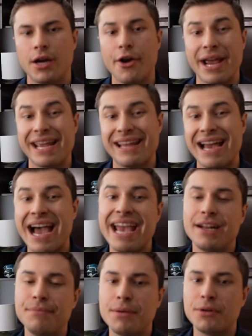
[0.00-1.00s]
All right,
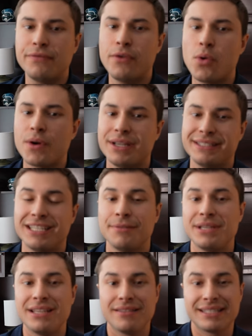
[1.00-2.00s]
item number 4 is going
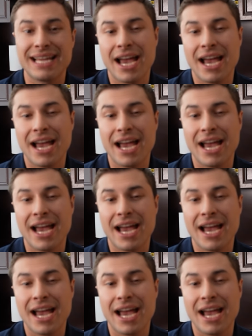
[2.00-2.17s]
to be the